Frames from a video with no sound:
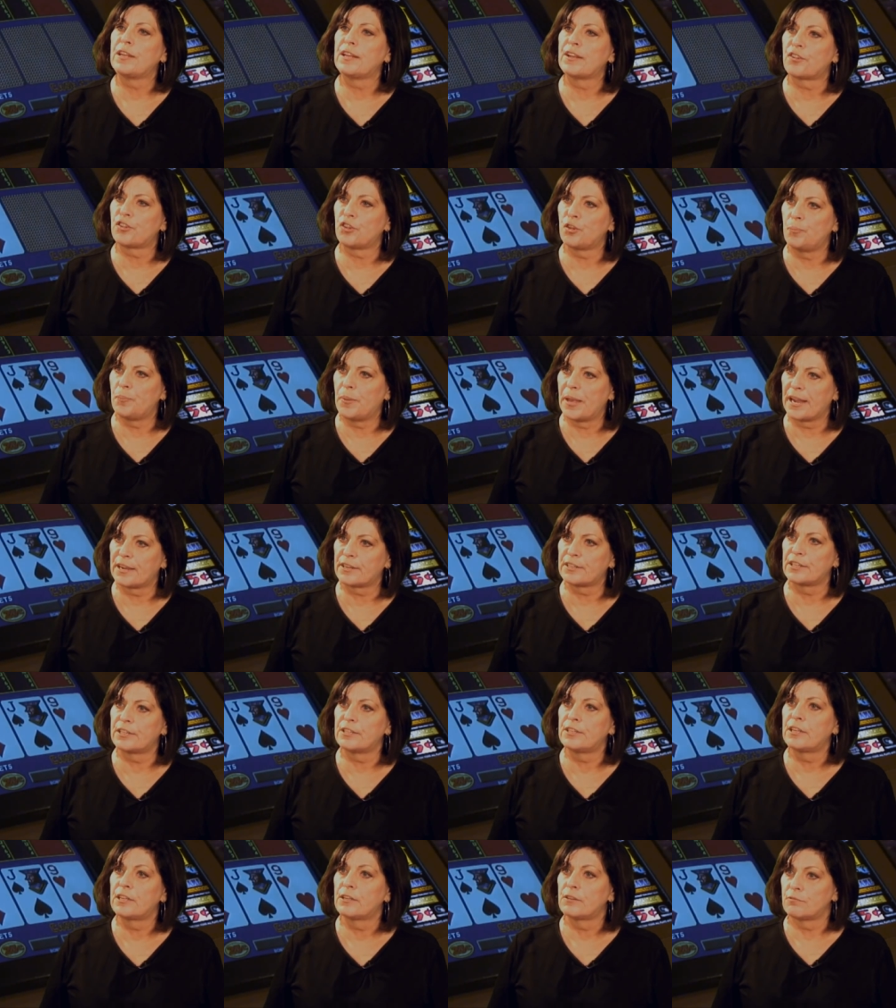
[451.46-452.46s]
the
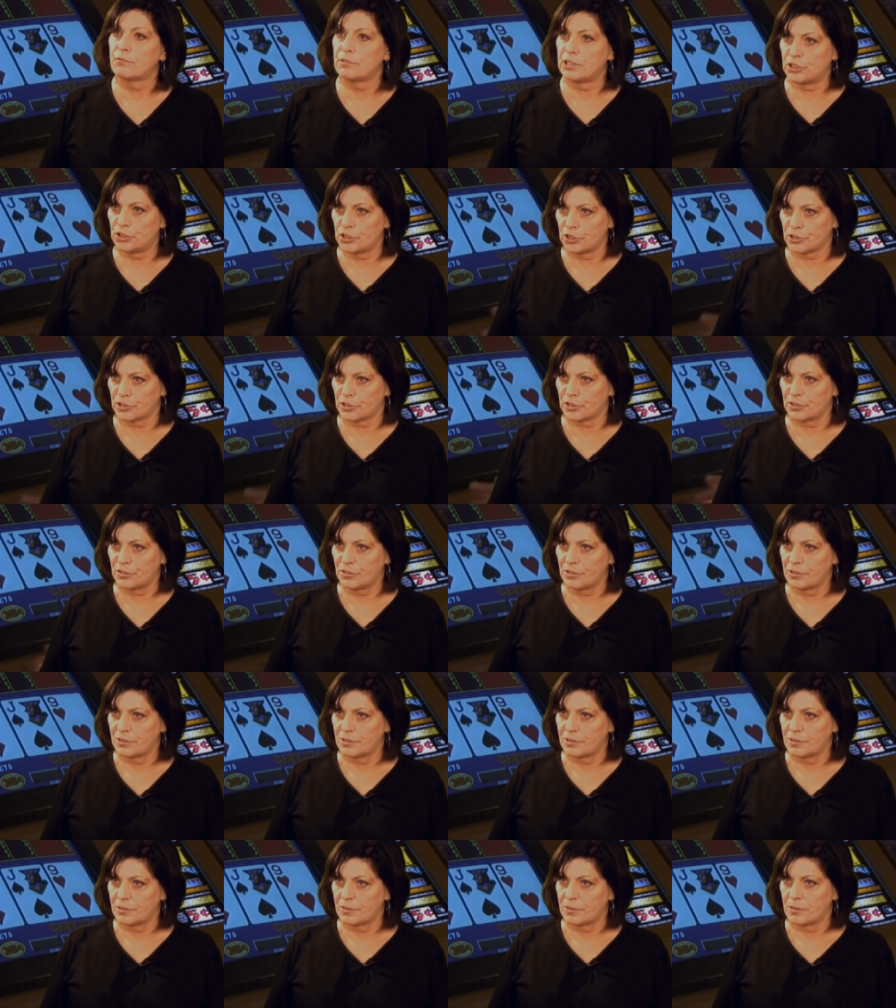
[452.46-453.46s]
expected return.
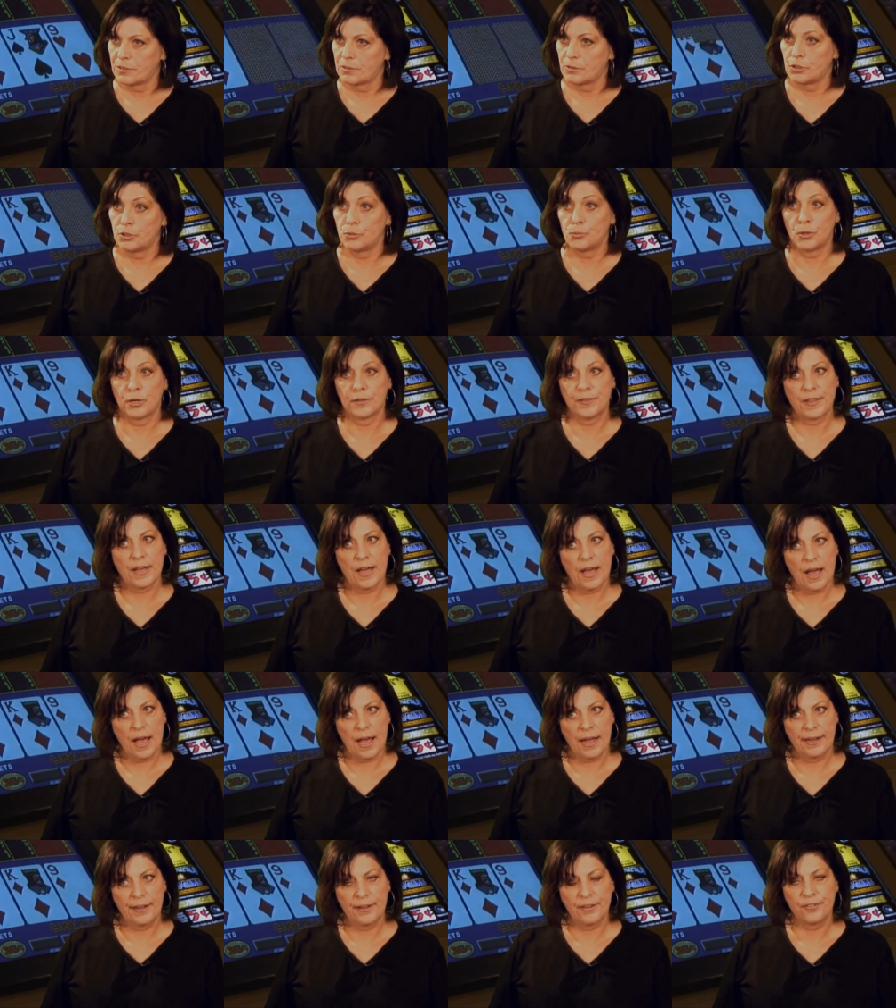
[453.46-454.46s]
You want the
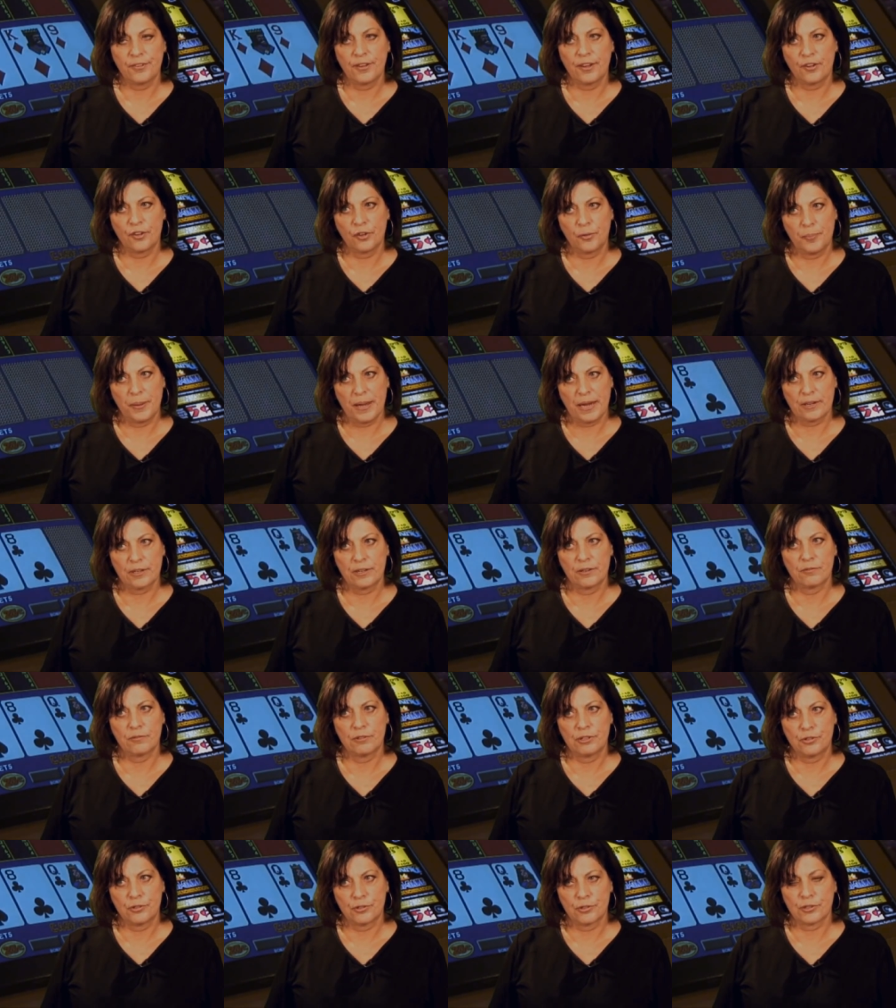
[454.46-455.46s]
highest
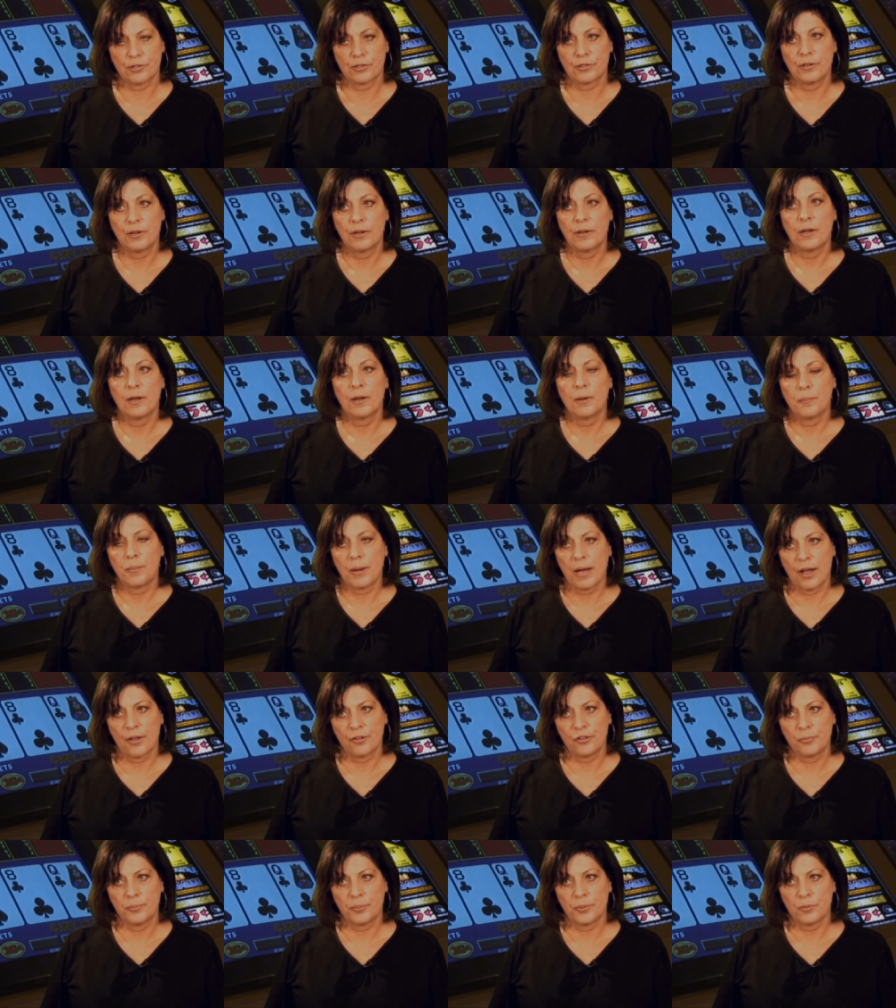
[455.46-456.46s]
expected return
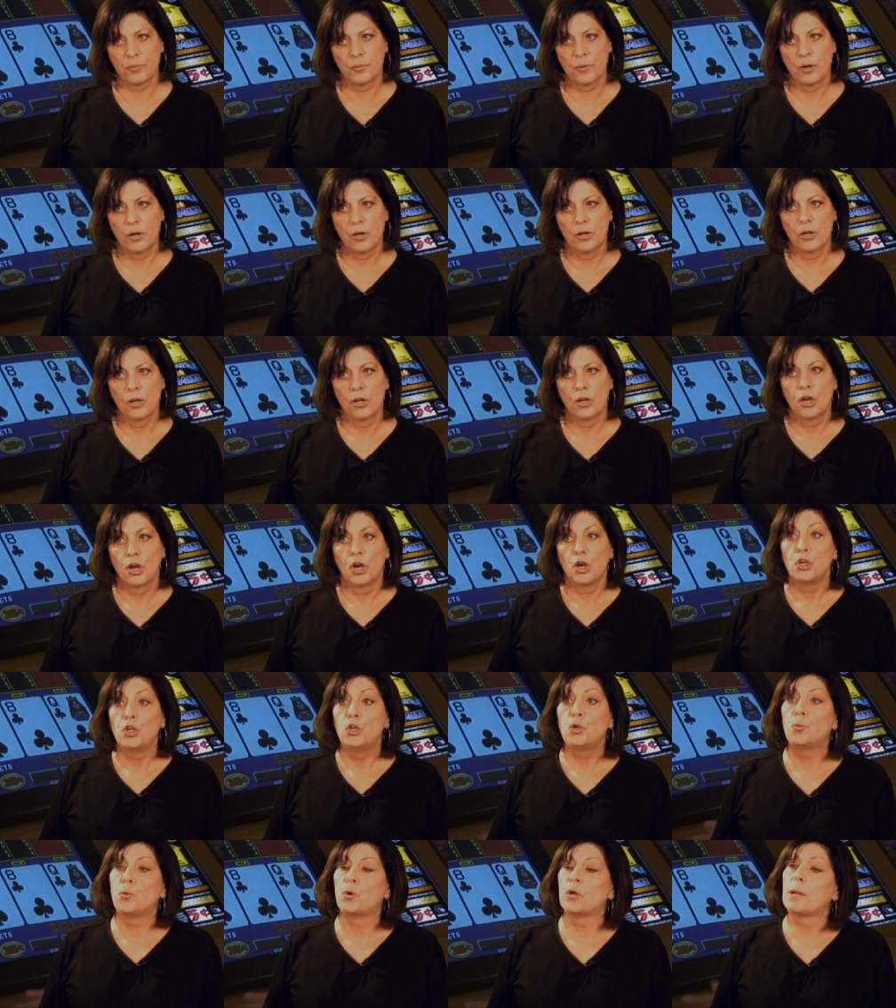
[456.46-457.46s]
possible.
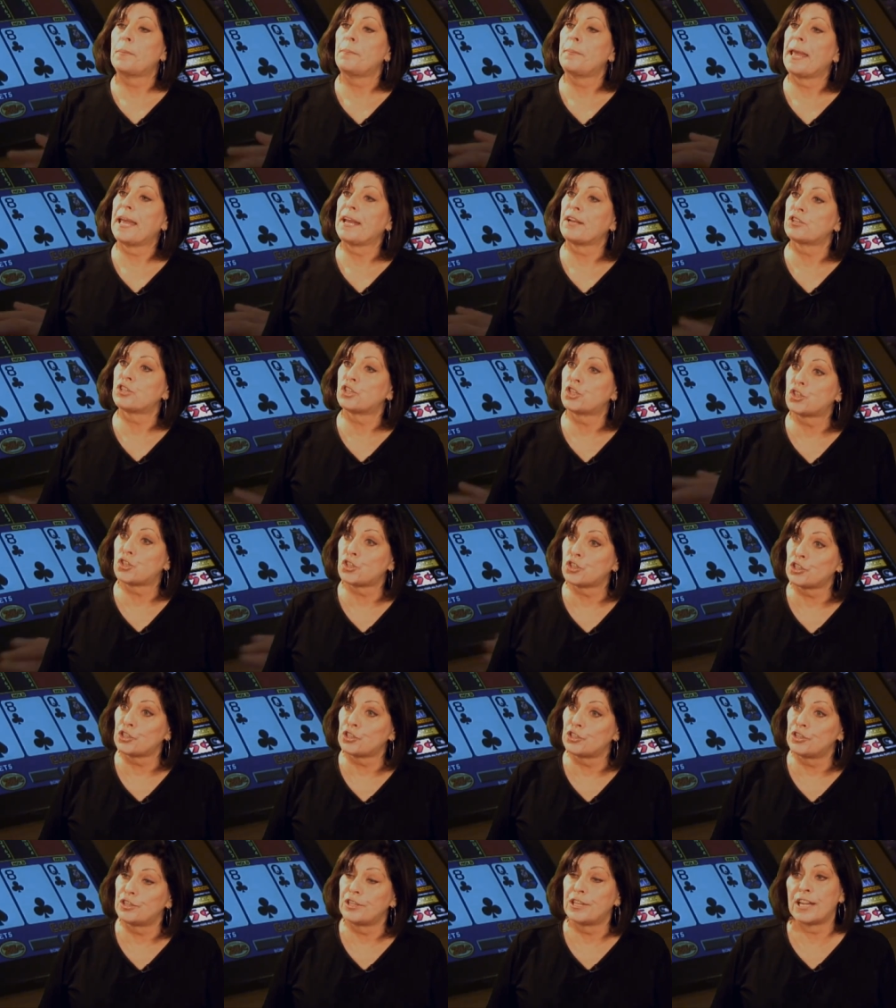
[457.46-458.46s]
You want to make
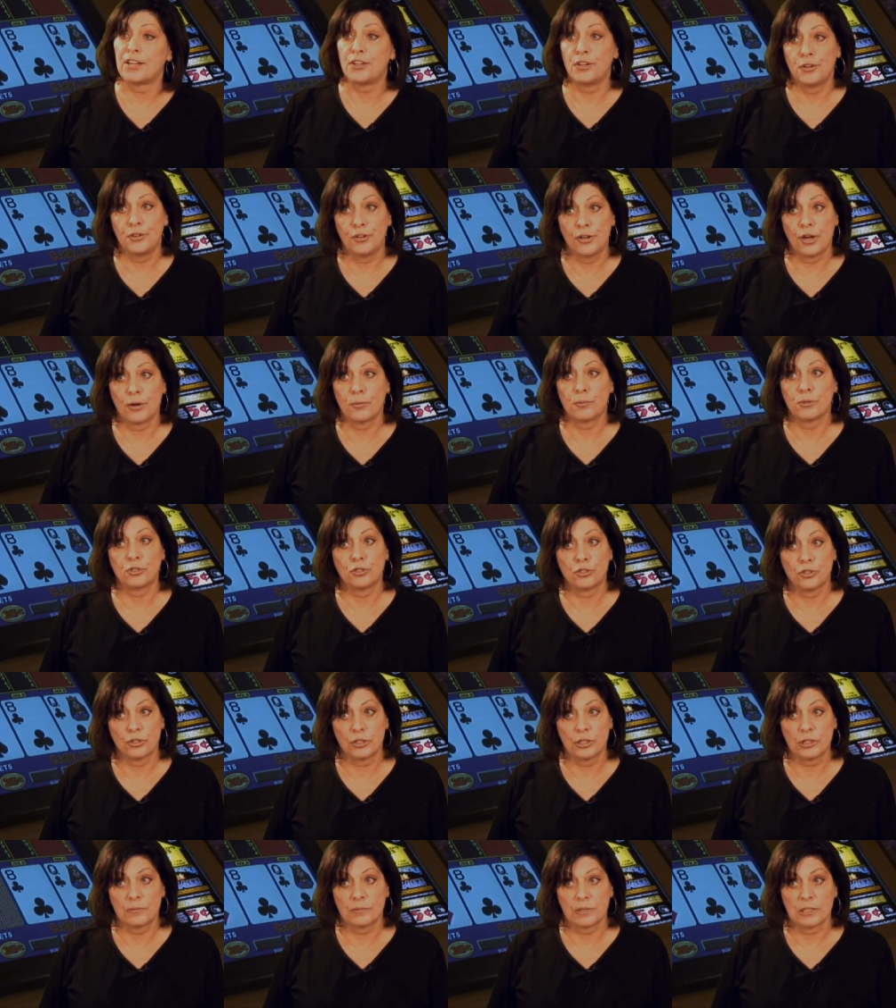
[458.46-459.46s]
certain that you know what
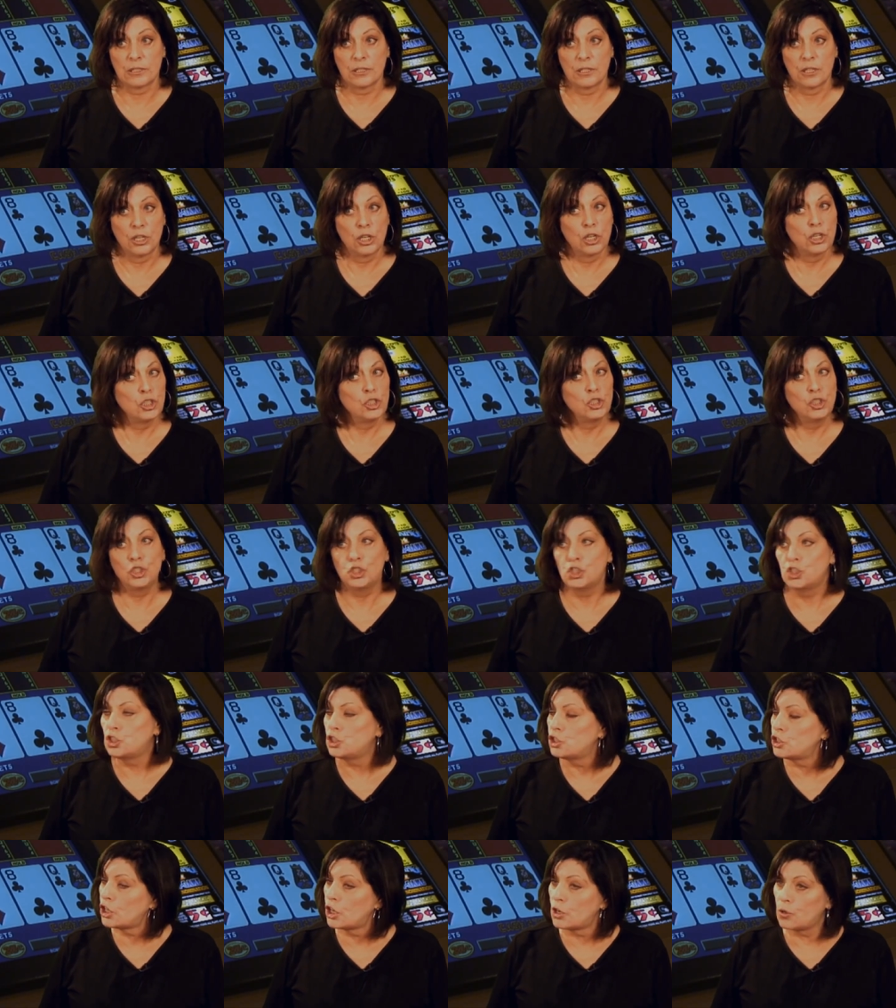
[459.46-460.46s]
you're doing.
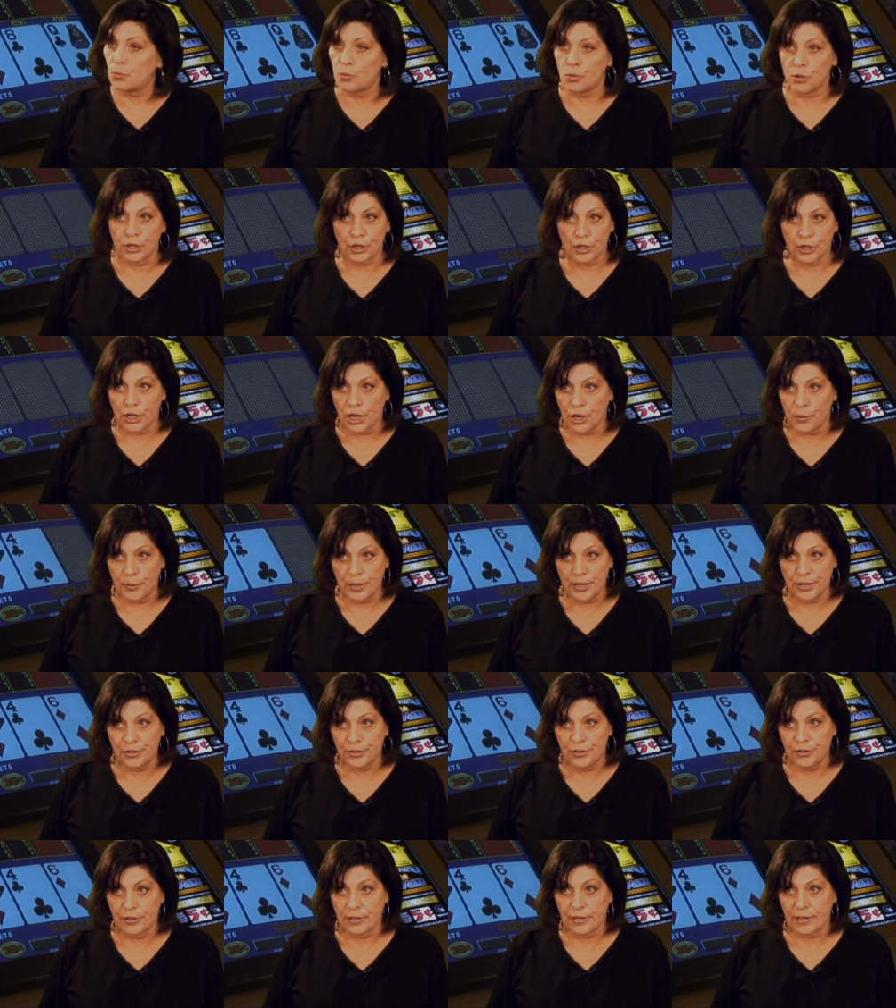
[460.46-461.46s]
You don't want to go
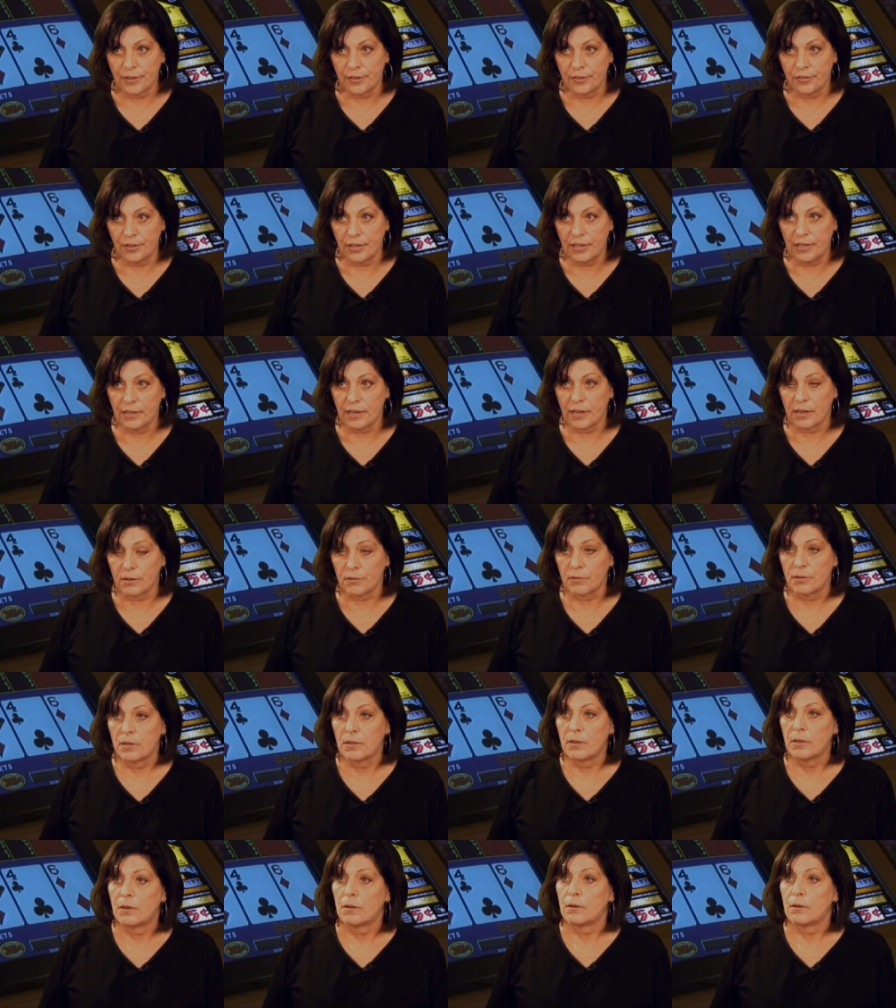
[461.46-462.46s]
into a casino